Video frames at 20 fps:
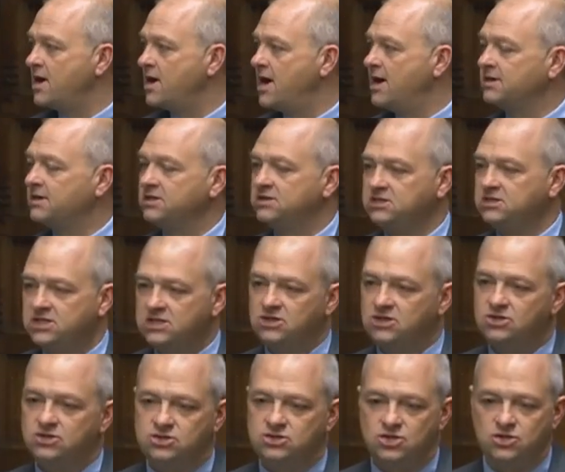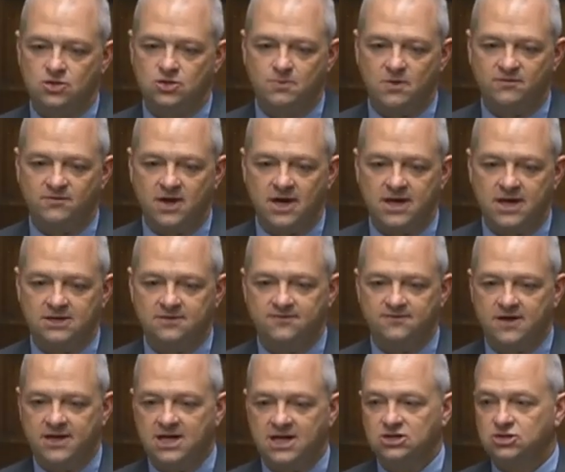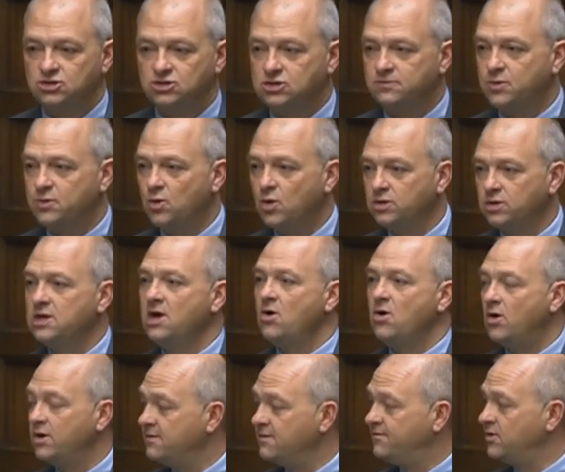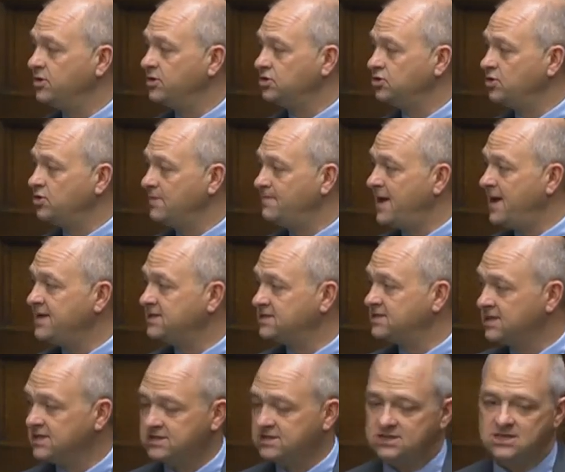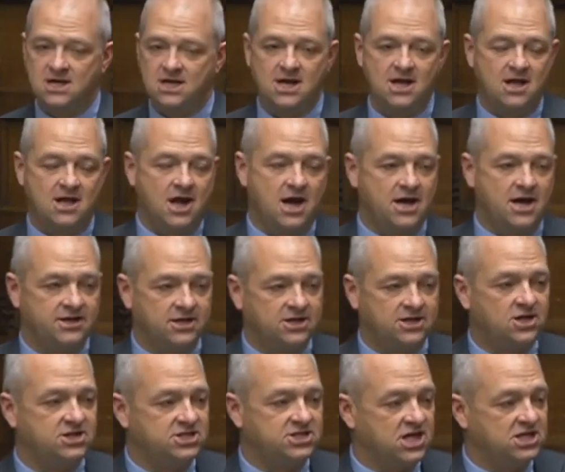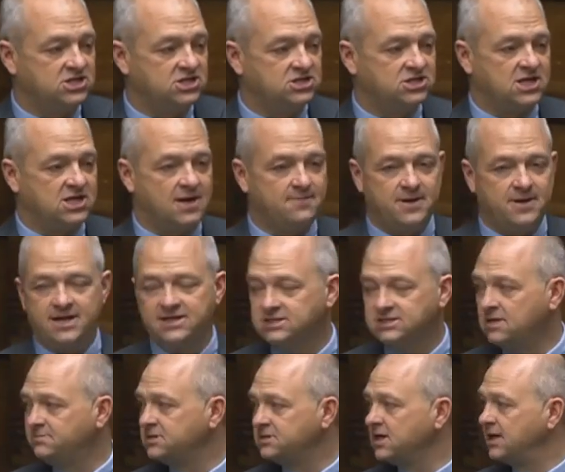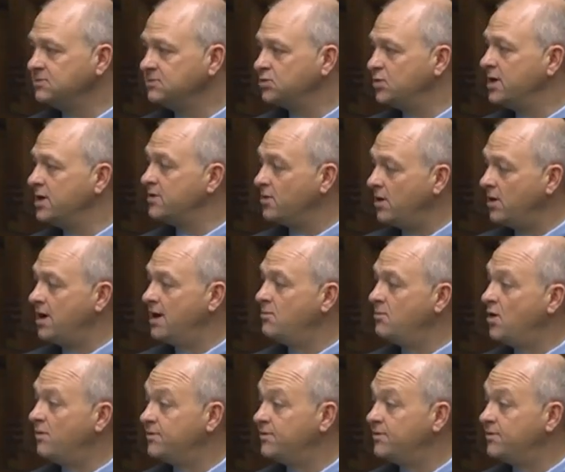continues to provide financial support on a voluntary basis. Negotiations take place, sometimes often